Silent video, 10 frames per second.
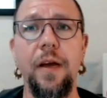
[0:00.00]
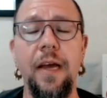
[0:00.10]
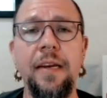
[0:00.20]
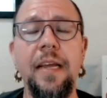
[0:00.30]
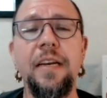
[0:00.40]

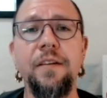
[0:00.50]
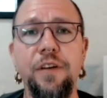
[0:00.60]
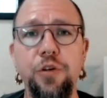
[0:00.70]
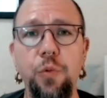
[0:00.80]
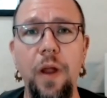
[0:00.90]
an
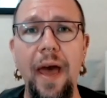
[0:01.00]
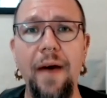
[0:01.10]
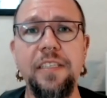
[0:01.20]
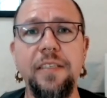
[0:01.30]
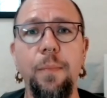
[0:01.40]
individual have
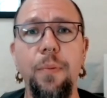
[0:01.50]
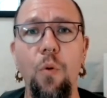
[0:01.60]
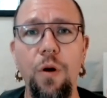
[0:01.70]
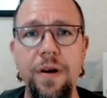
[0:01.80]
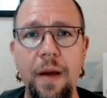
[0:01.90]
a
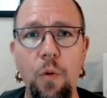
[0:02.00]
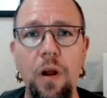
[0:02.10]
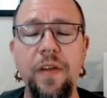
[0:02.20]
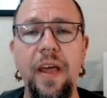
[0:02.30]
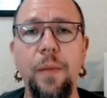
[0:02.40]
support network
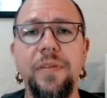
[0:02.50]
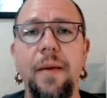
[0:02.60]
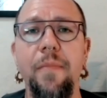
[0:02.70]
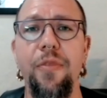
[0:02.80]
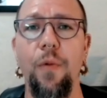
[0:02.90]
that helps
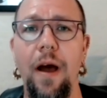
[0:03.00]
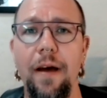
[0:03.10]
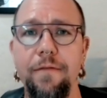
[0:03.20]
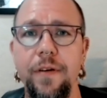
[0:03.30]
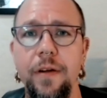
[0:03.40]
them
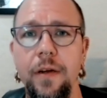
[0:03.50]
thrive